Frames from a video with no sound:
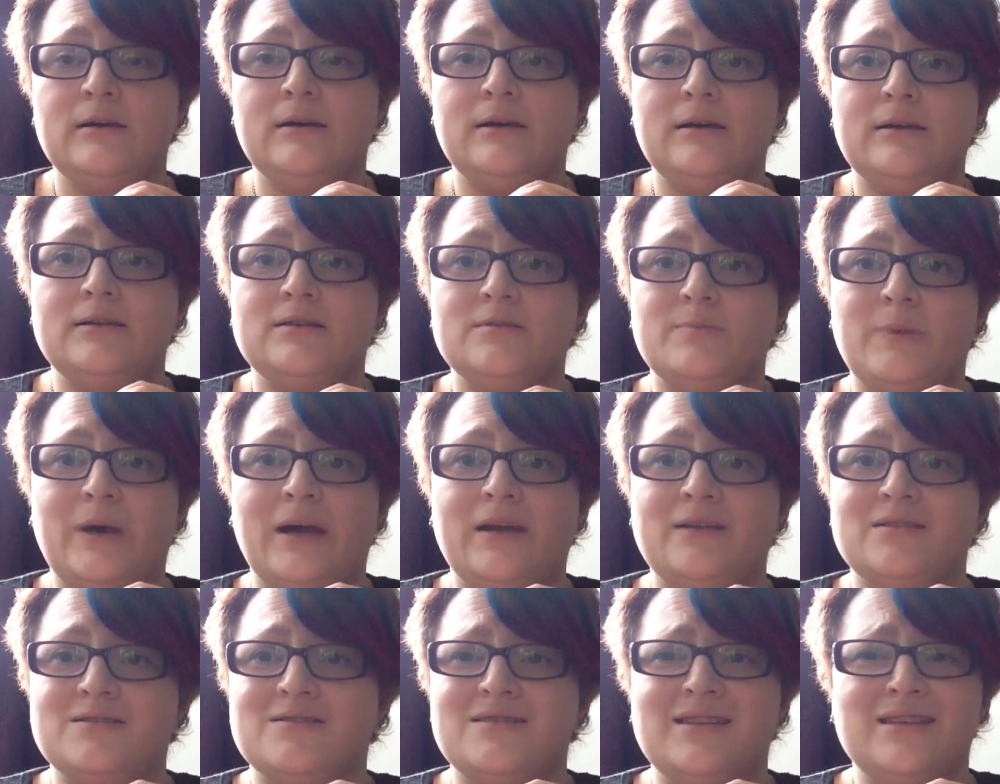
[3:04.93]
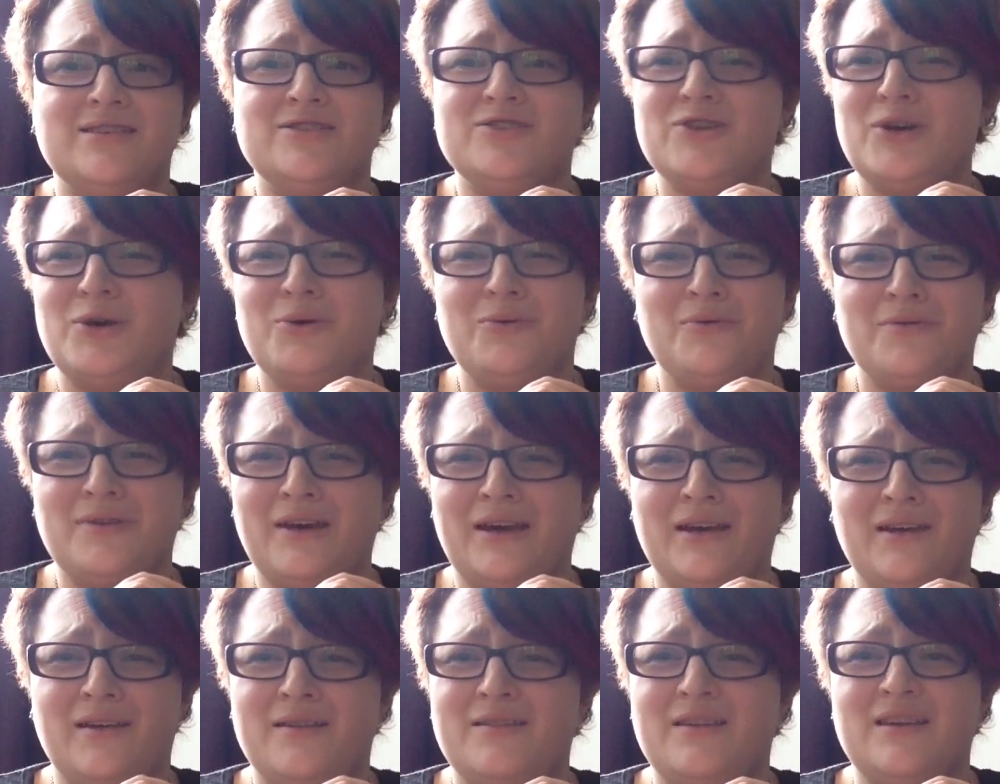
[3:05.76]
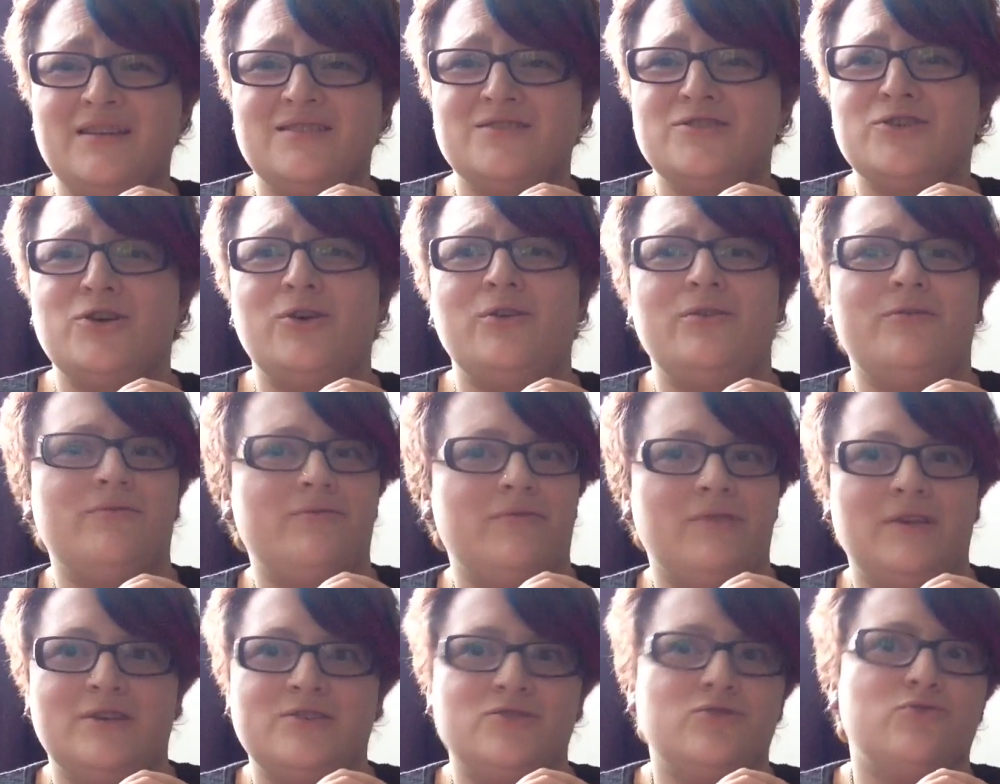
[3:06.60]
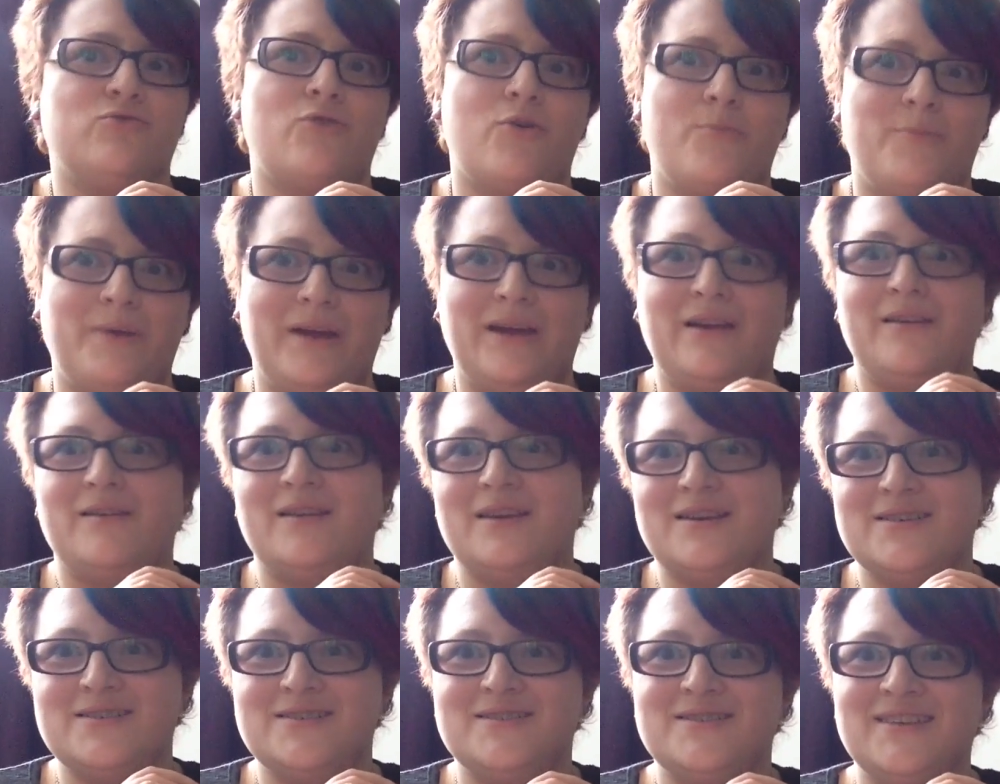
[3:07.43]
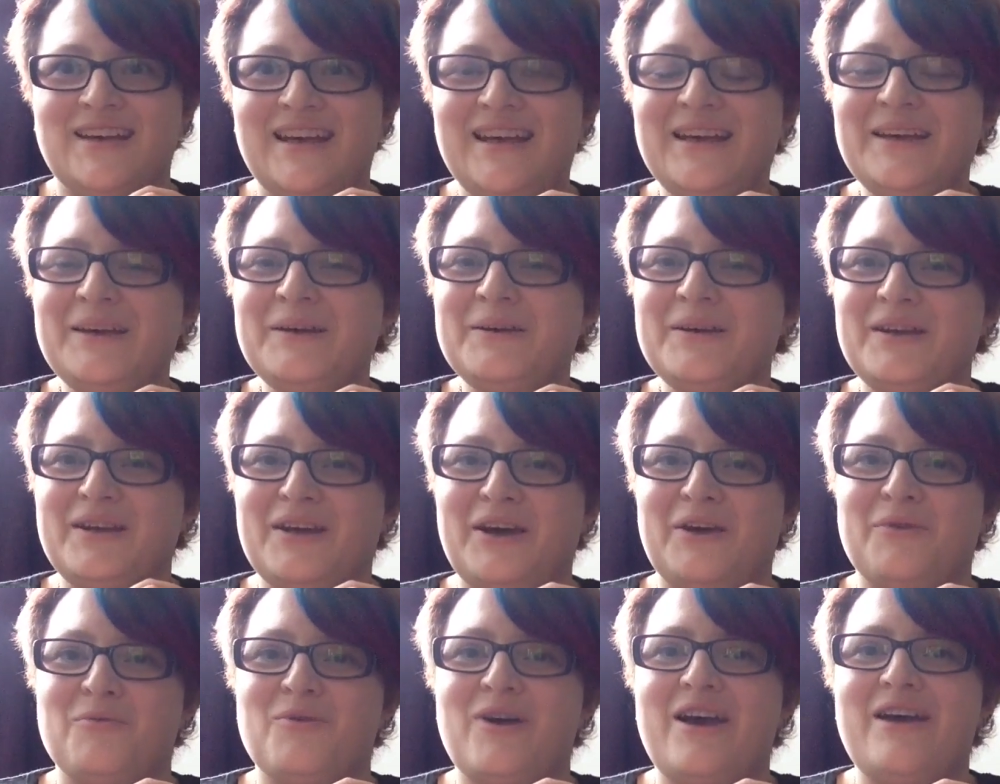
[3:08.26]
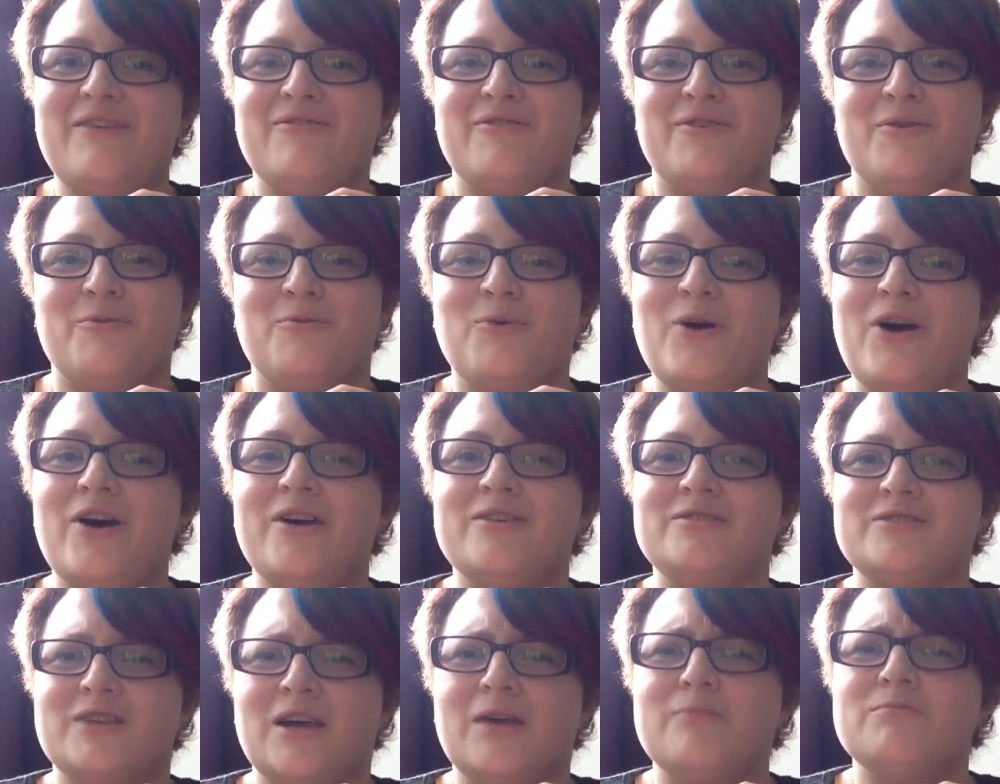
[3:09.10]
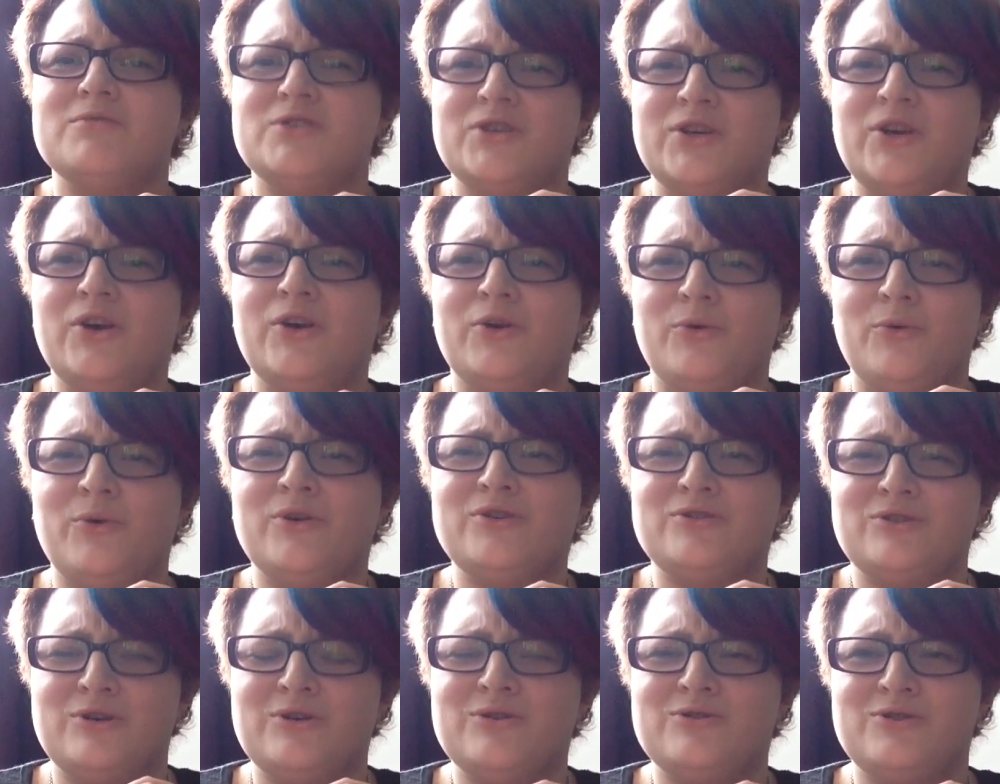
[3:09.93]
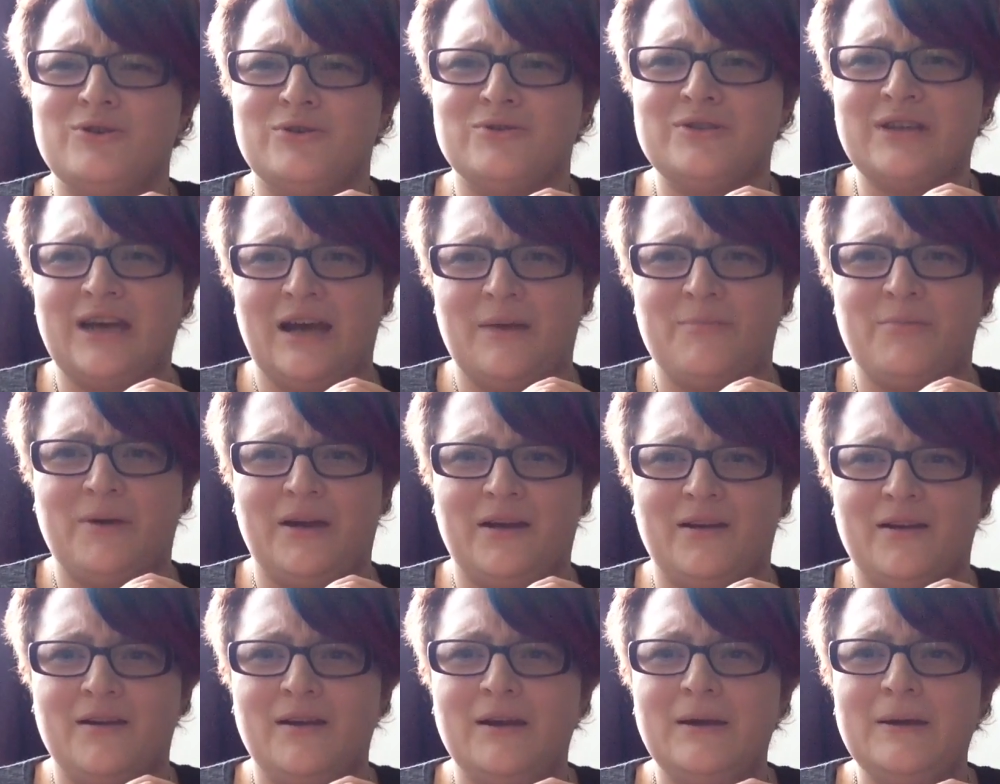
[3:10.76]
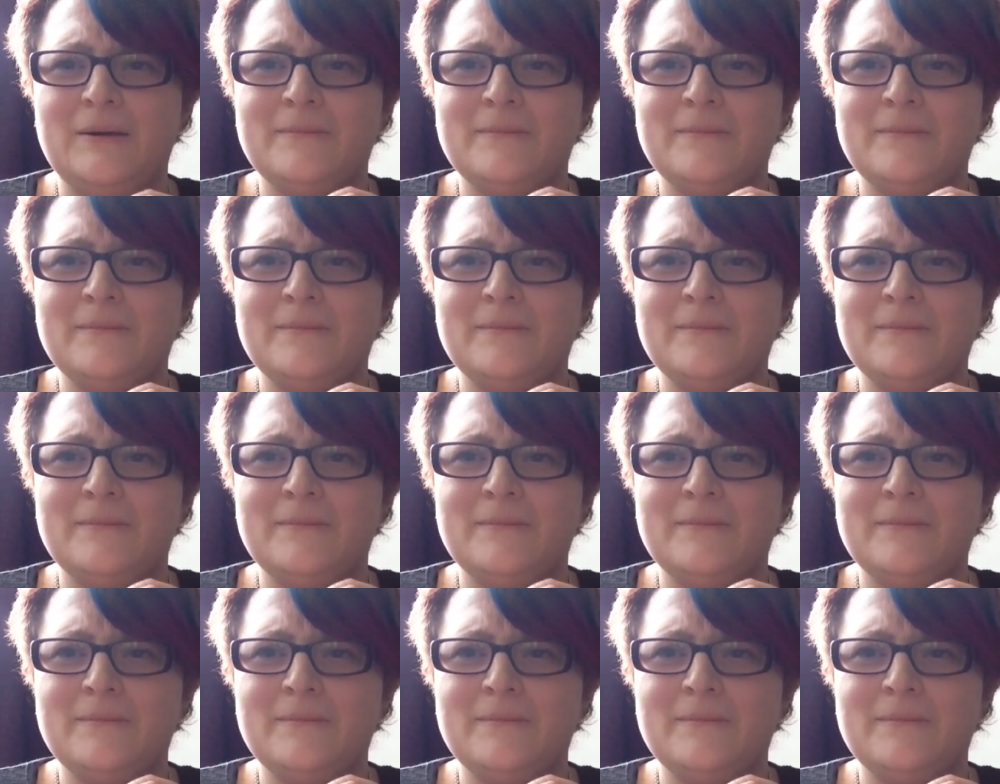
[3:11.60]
It depends. This toothache, this tooth, this throbbing, this, whatever words come to you as you're tapping.